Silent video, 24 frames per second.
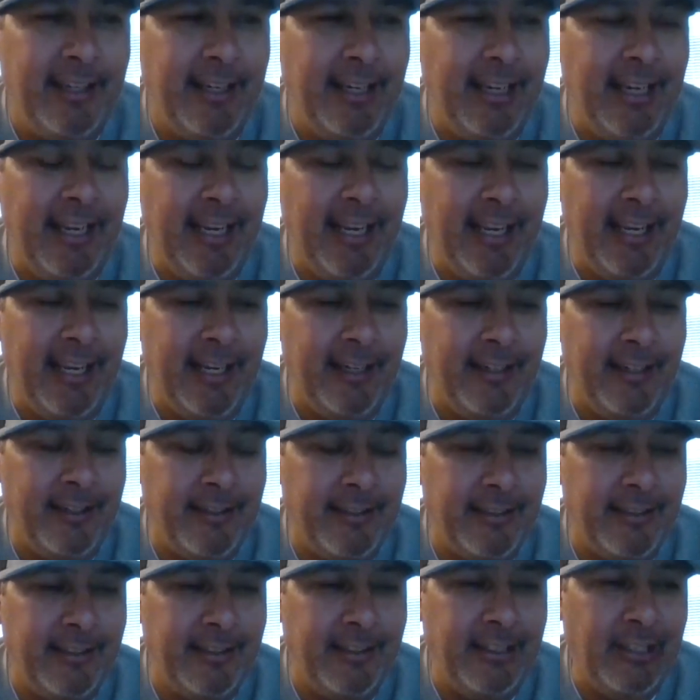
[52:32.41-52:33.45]
And,
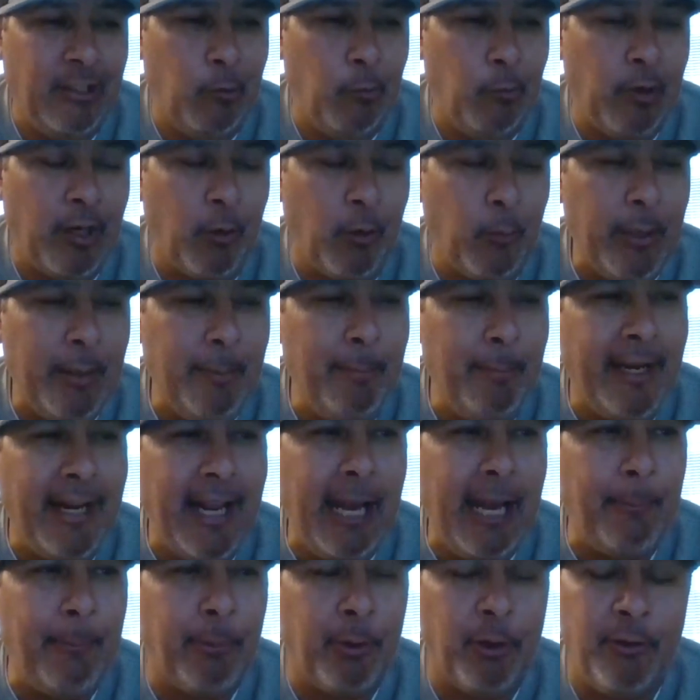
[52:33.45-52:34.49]
what are we,
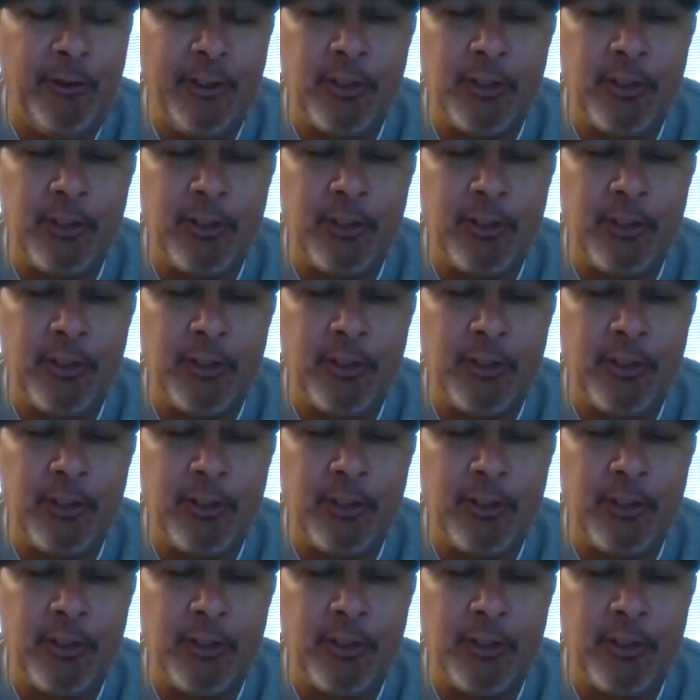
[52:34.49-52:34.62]
mid-April?